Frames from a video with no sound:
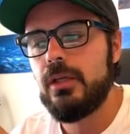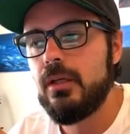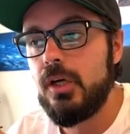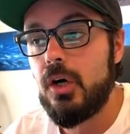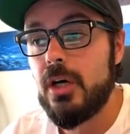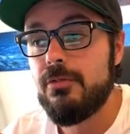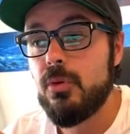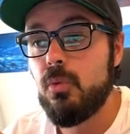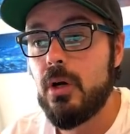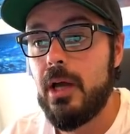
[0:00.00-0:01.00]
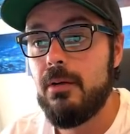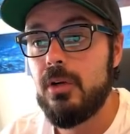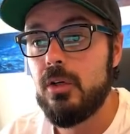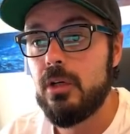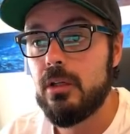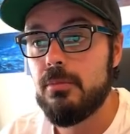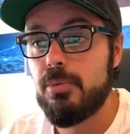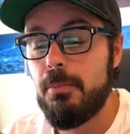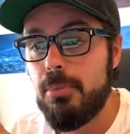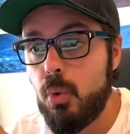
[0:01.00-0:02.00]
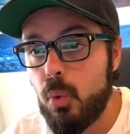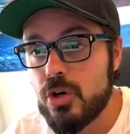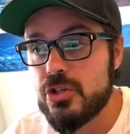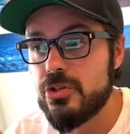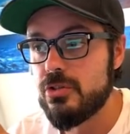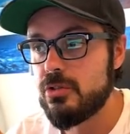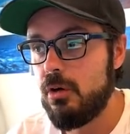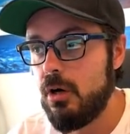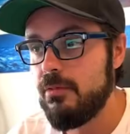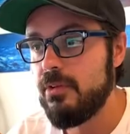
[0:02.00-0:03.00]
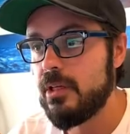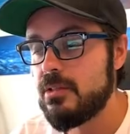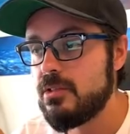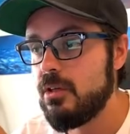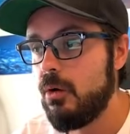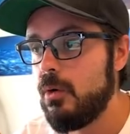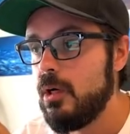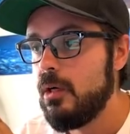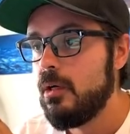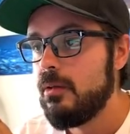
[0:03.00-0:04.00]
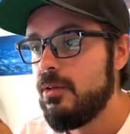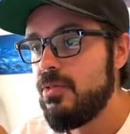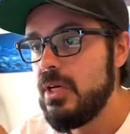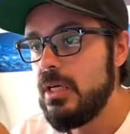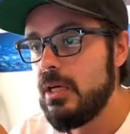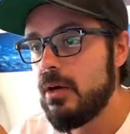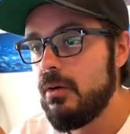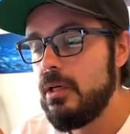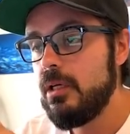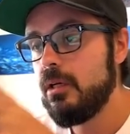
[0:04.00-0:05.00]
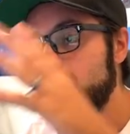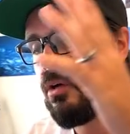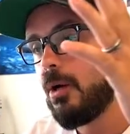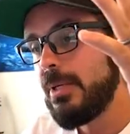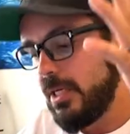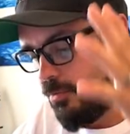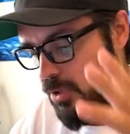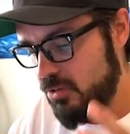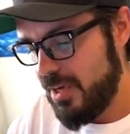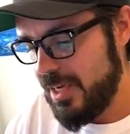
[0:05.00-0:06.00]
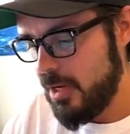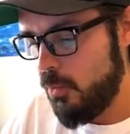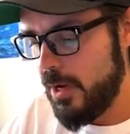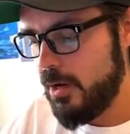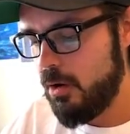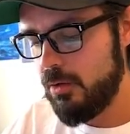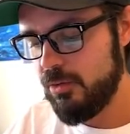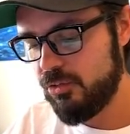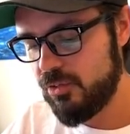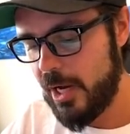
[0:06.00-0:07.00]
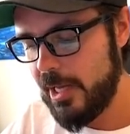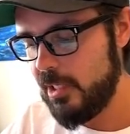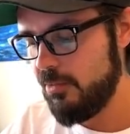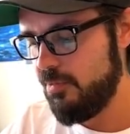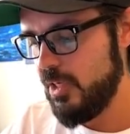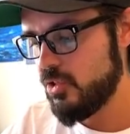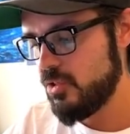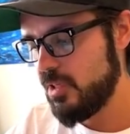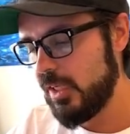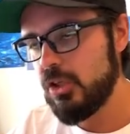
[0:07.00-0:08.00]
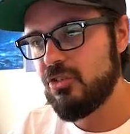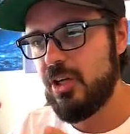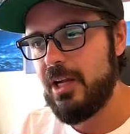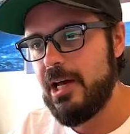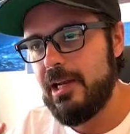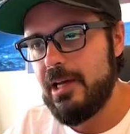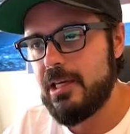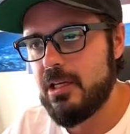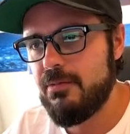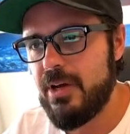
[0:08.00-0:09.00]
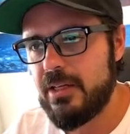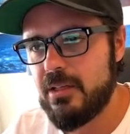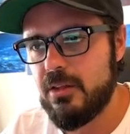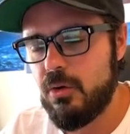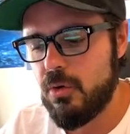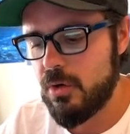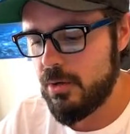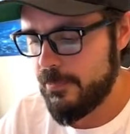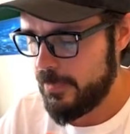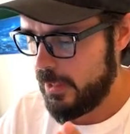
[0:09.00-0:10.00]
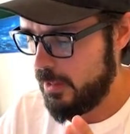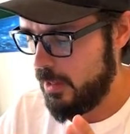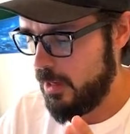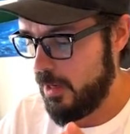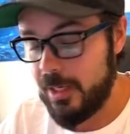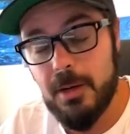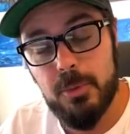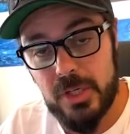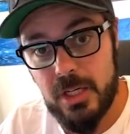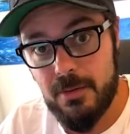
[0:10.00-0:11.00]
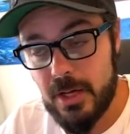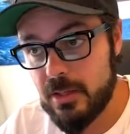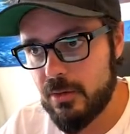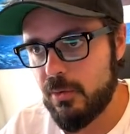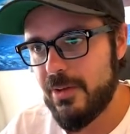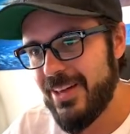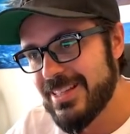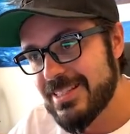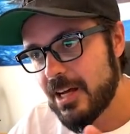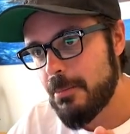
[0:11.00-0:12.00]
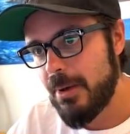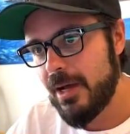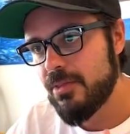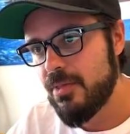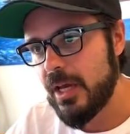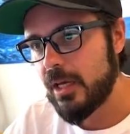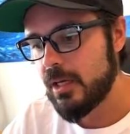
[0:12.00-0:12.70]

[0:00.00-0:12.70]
look at the car if you want to have a look at the proportions of it. So the thing here, it look I mean if we take away all the styling features, it looks a lot like an Aventador, uh, a Lamborghini Aventador and that's not a bad